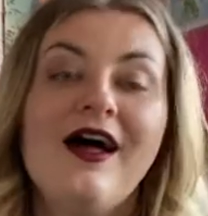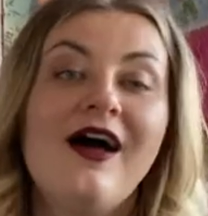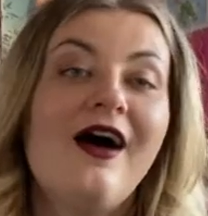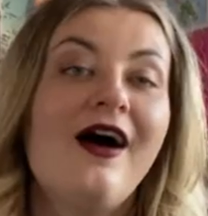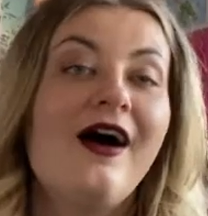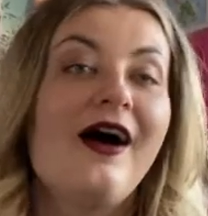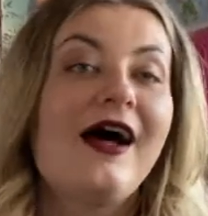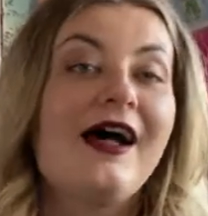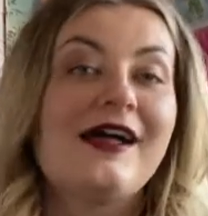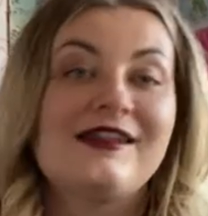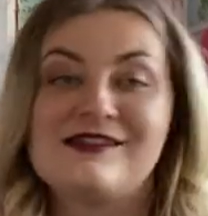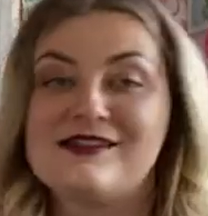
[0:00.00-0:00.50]

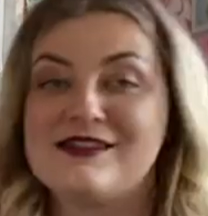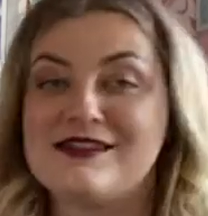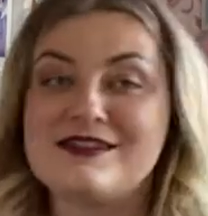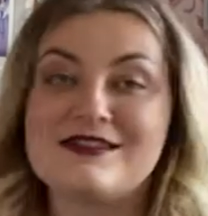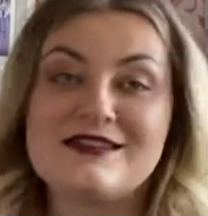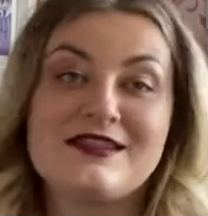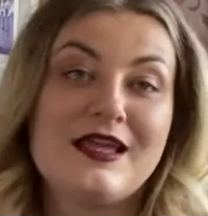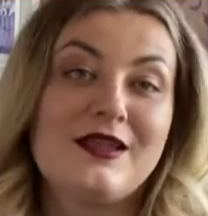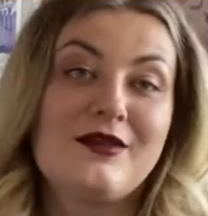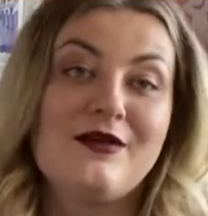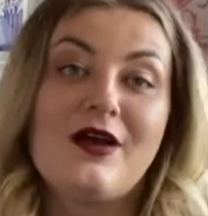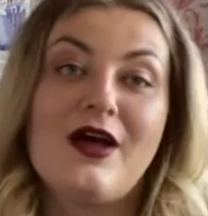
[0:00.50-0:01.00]
As I
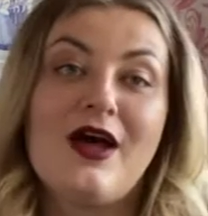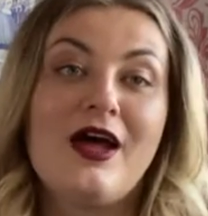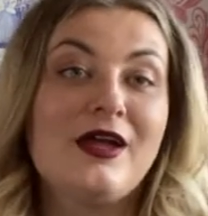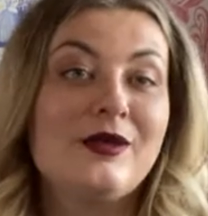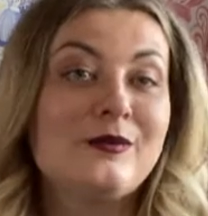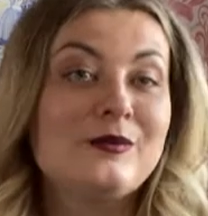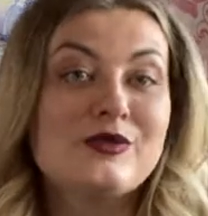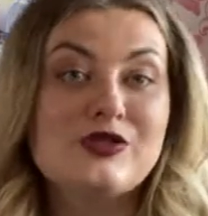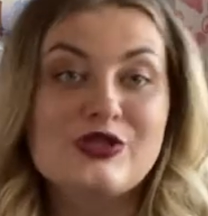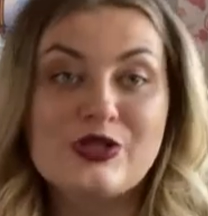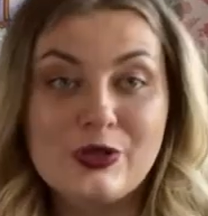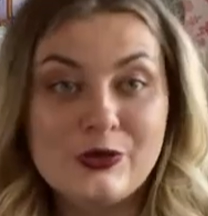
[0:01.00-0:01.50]
said, I'm
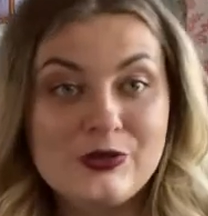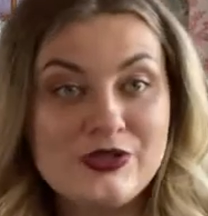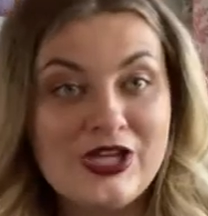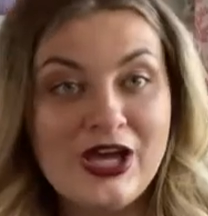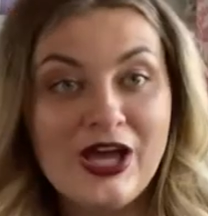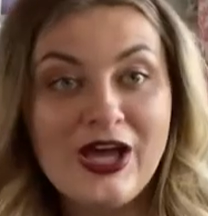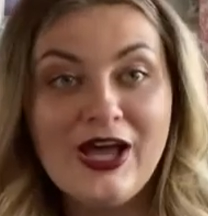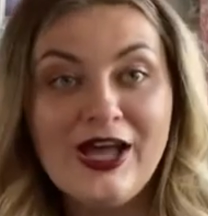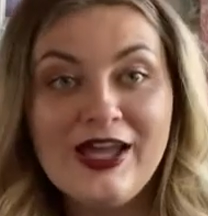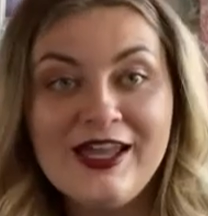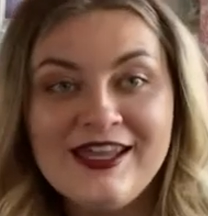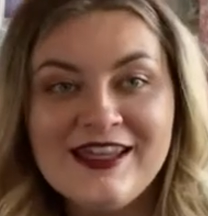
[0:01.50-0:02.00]
so
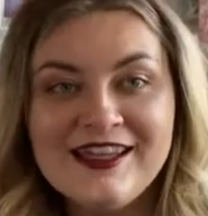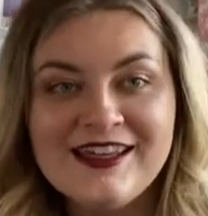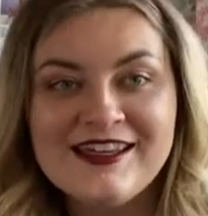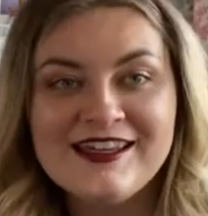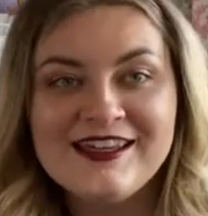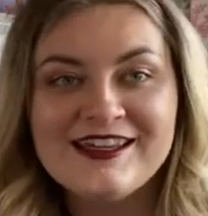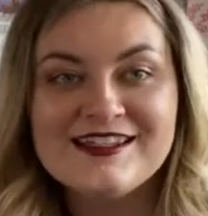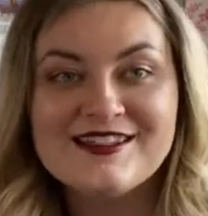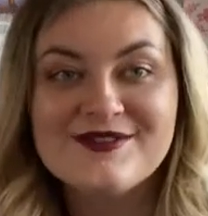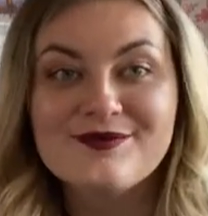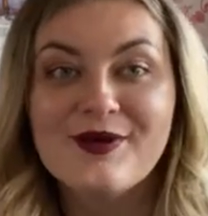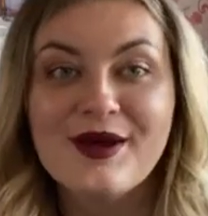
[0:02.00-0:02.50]

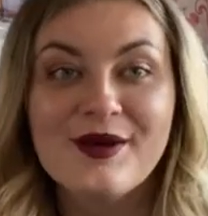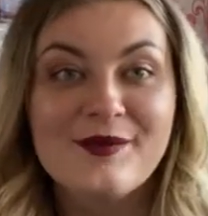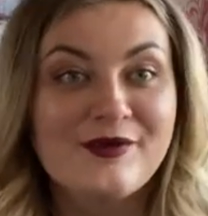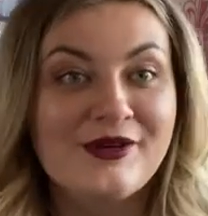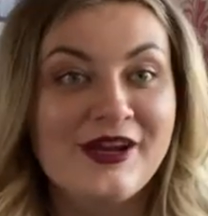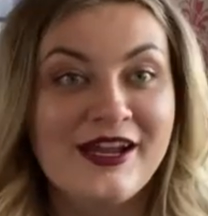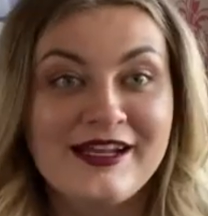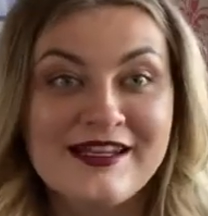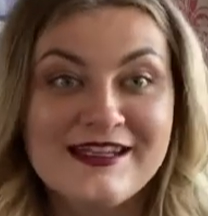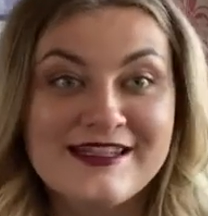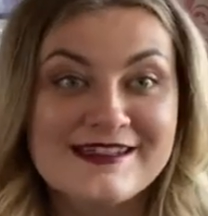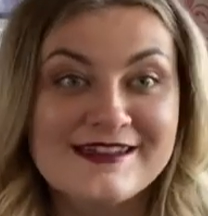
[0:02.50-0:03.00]
tired. My
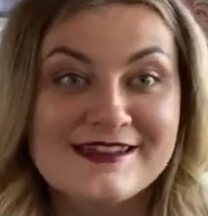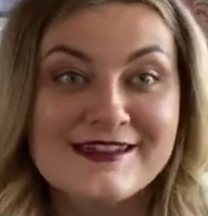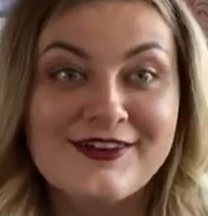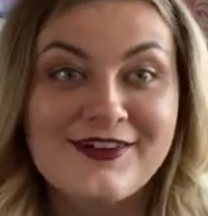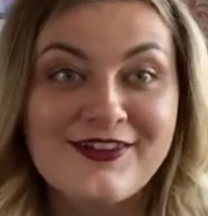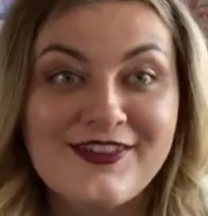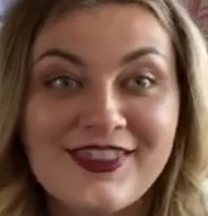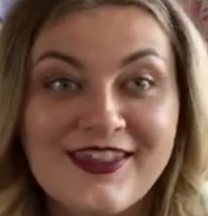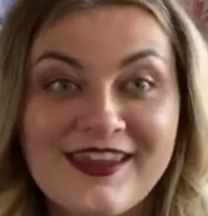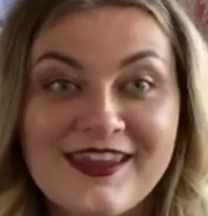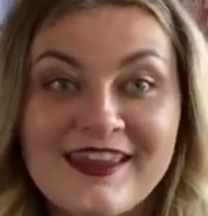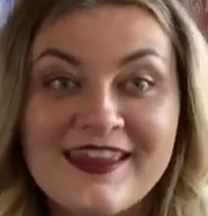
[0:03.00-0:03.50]
brain is not
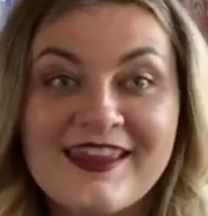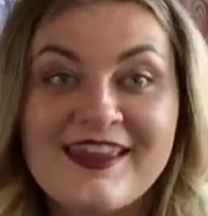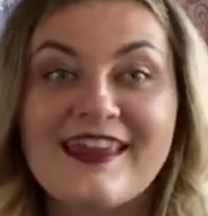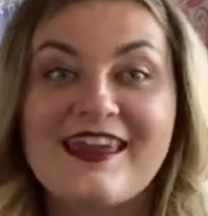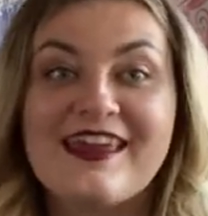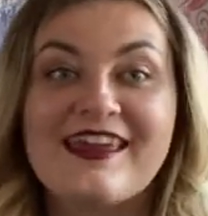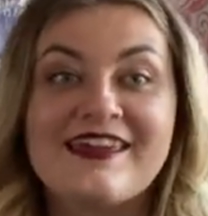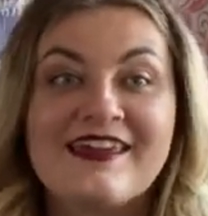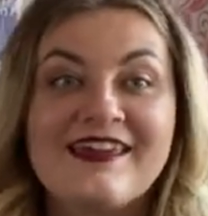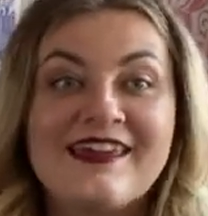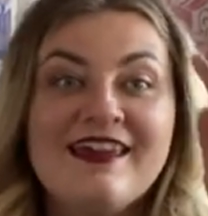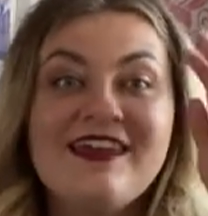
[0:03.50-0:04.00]

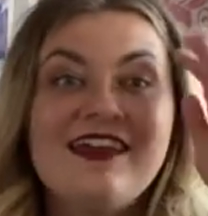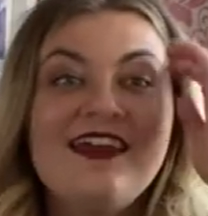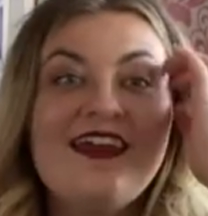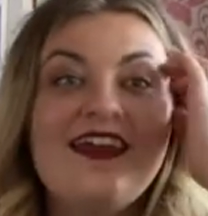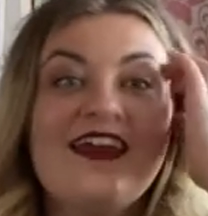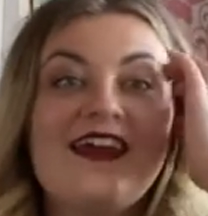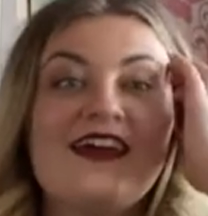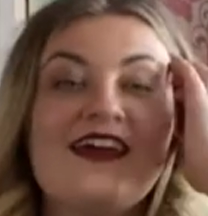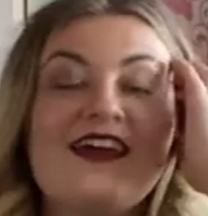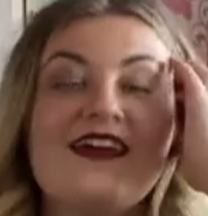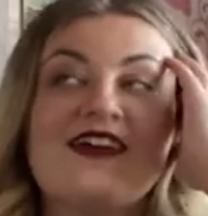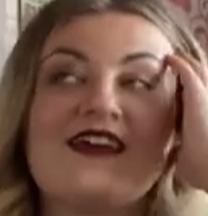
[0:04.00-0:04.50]
thinking.
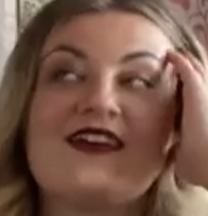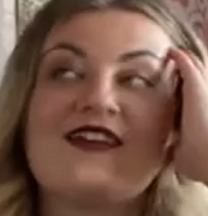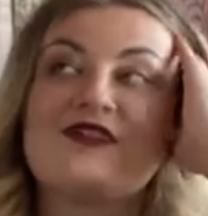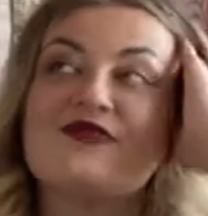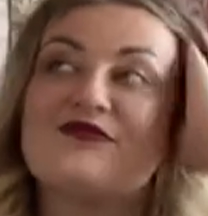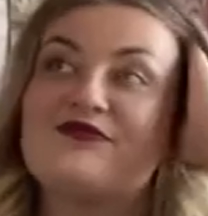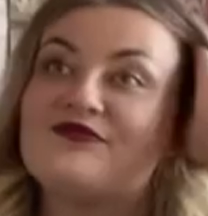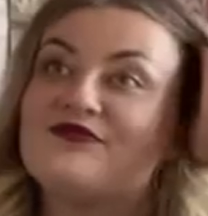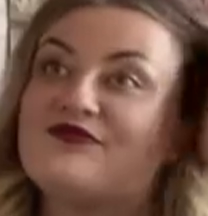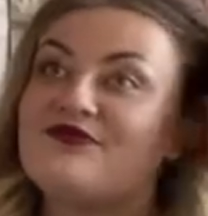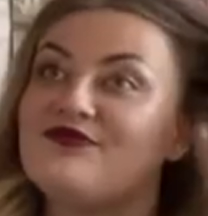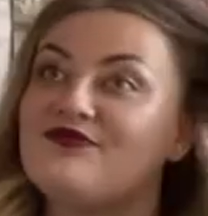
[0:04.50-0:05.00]

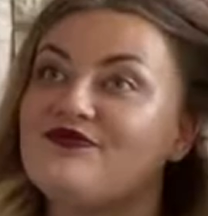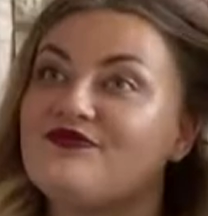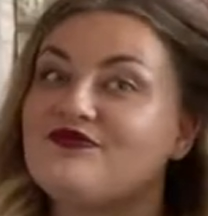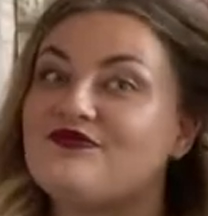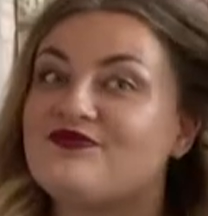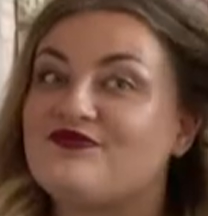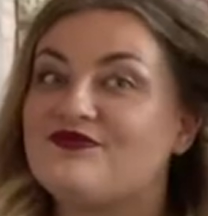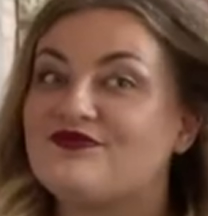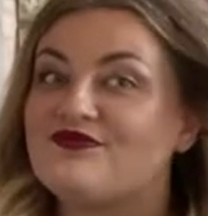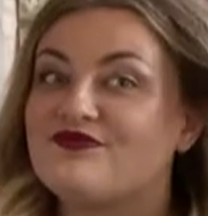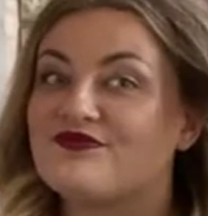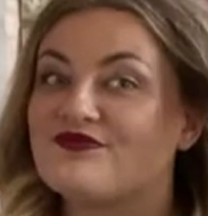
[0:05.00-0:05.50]

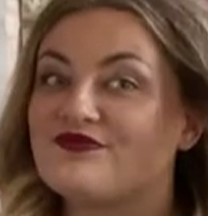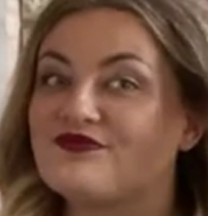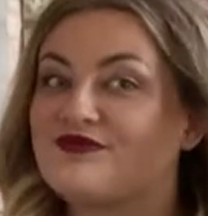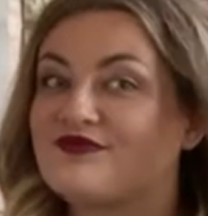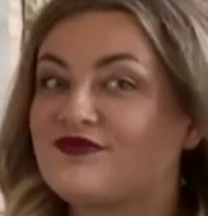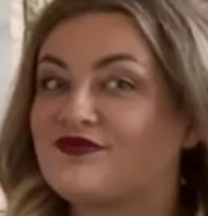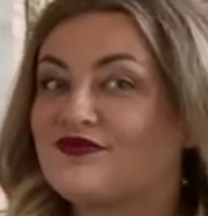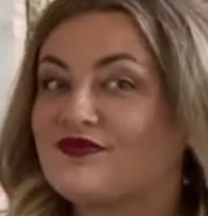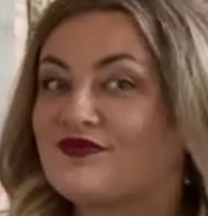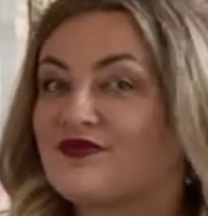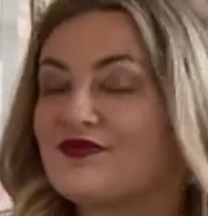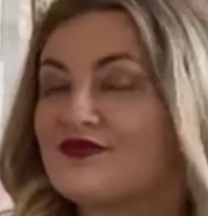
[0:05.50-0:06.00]

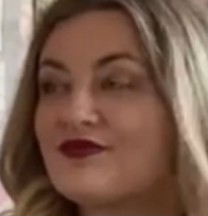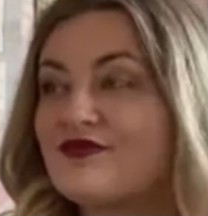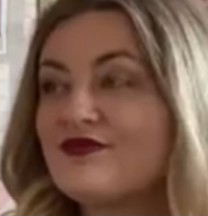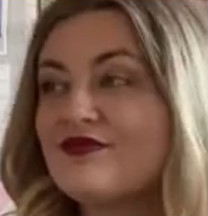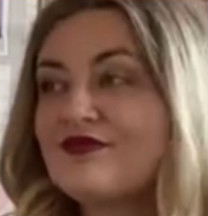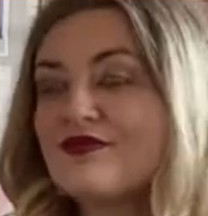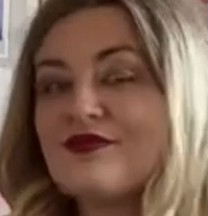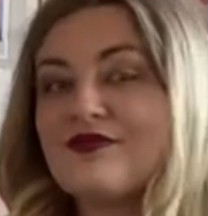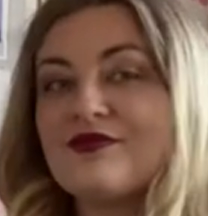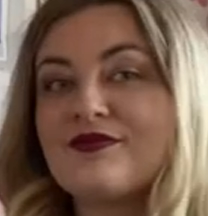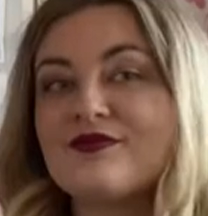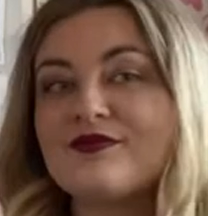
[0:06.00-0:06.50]

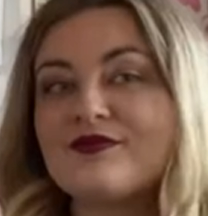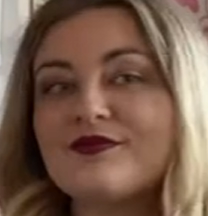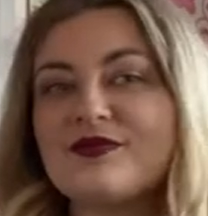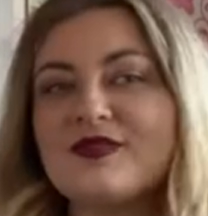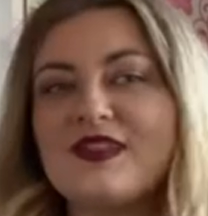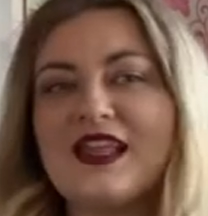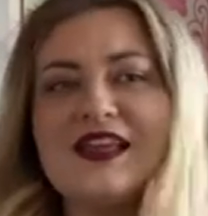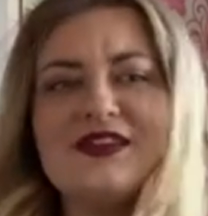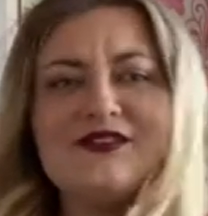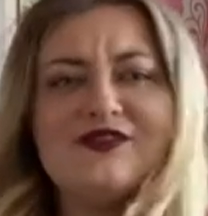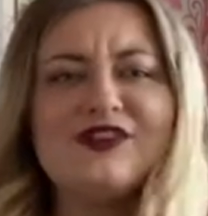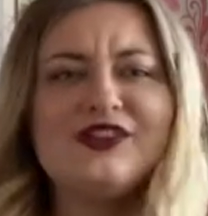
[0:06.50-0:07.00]

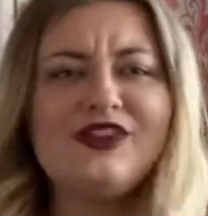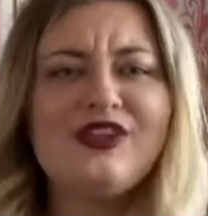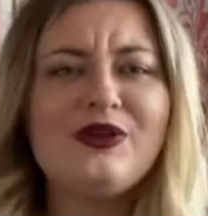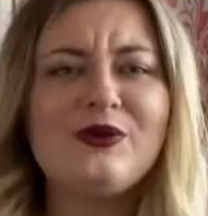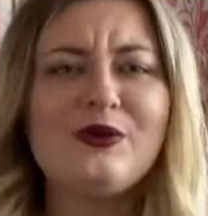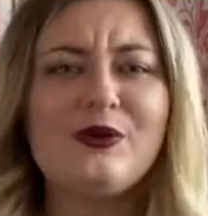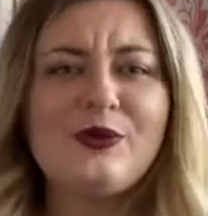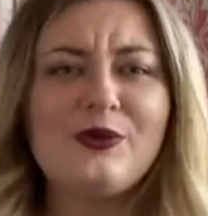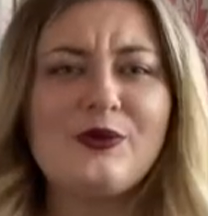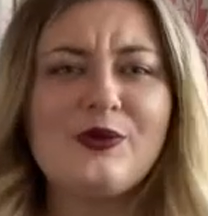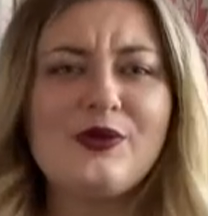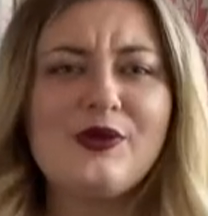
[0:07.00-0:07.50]
Like
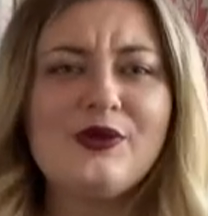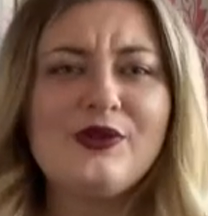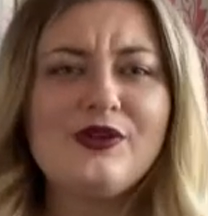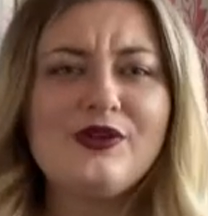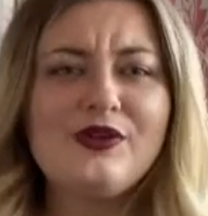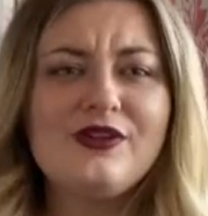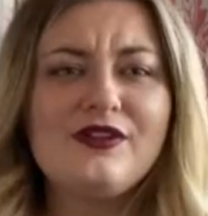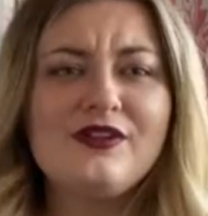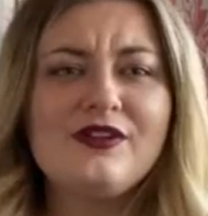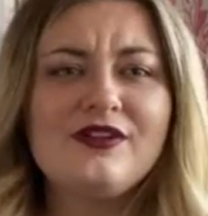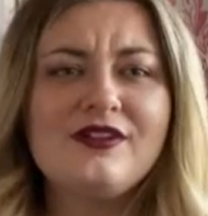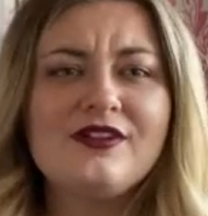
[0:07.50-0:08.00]
renewable?